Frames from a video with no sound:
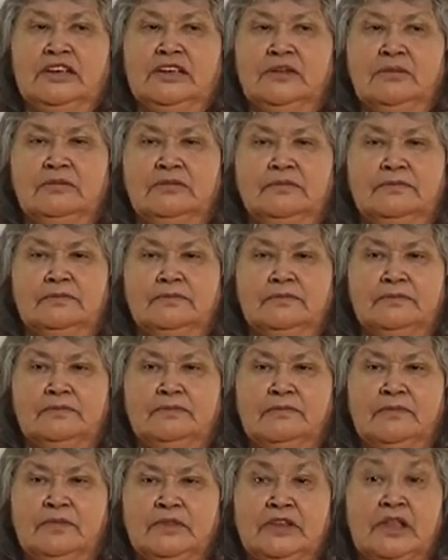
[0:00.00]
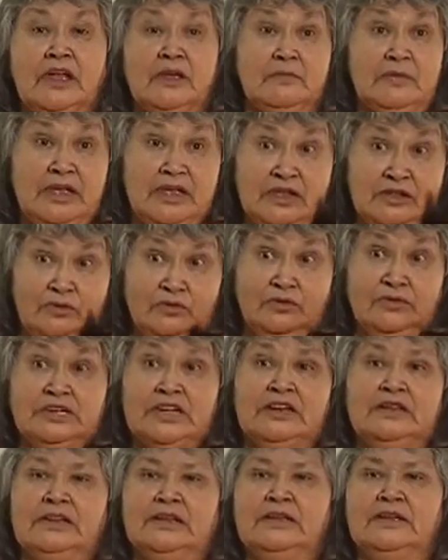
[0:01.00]
Our grandchild, who is
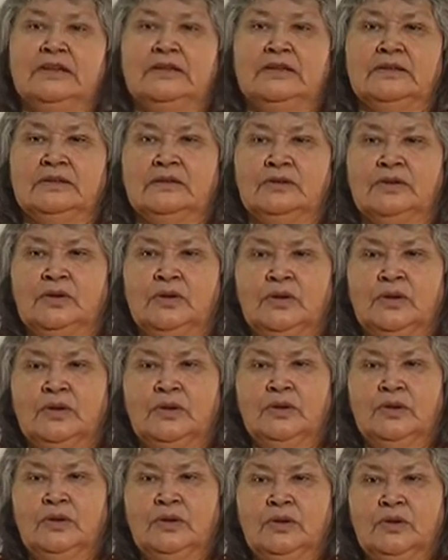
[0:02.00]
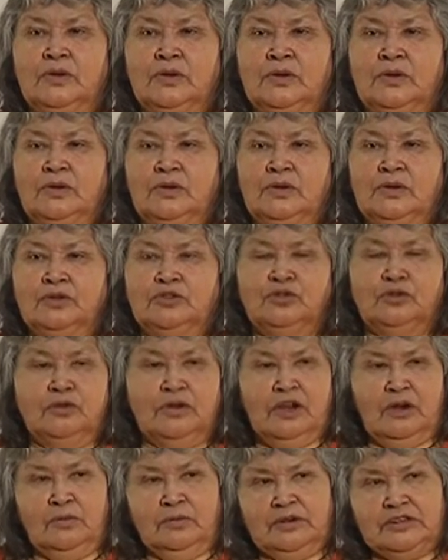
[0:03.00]
almost a teenager, shielded the
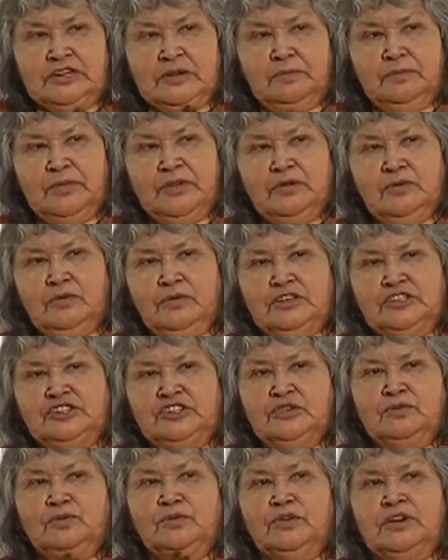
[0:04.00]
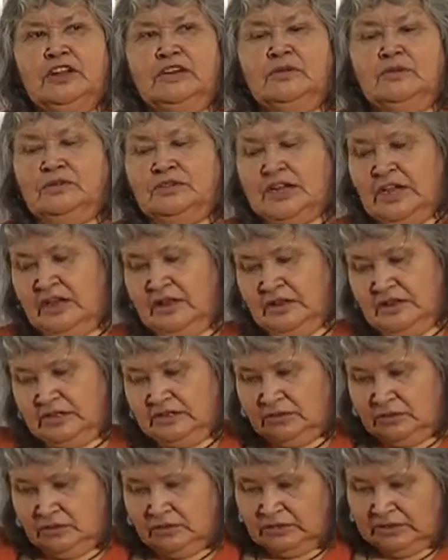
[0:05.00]
smaller child by hugging him
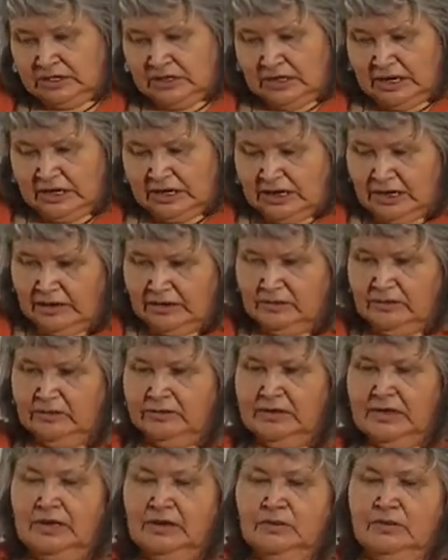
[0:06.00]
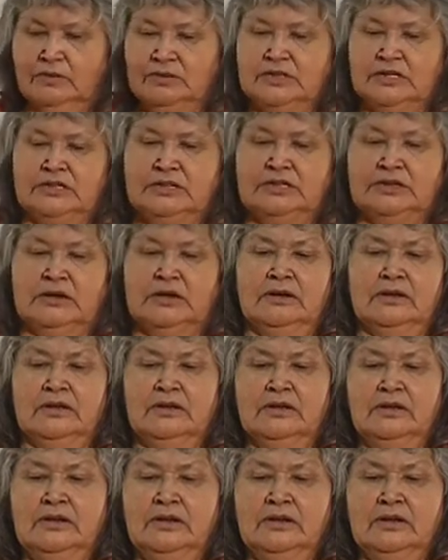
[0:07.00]
and guided him out of the cabin
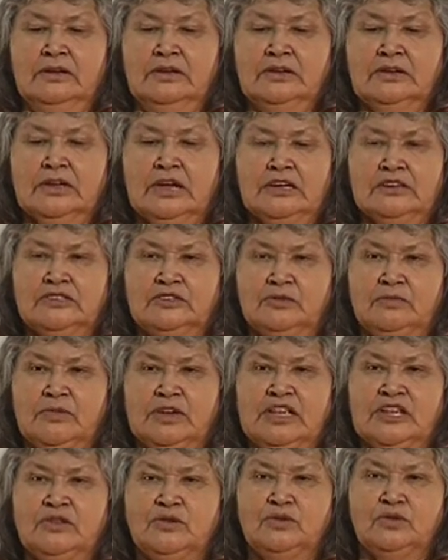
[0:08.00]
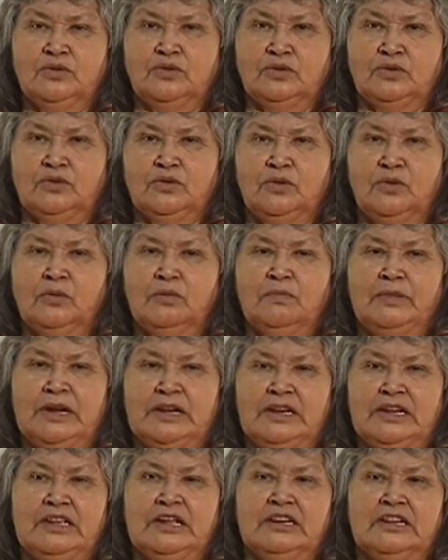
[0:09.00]
while there was still a bit
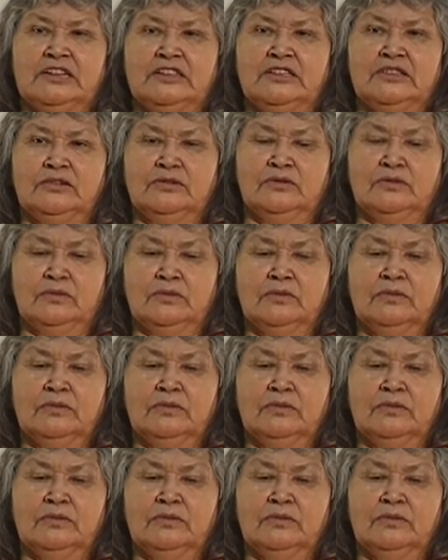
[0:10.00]
of a fire.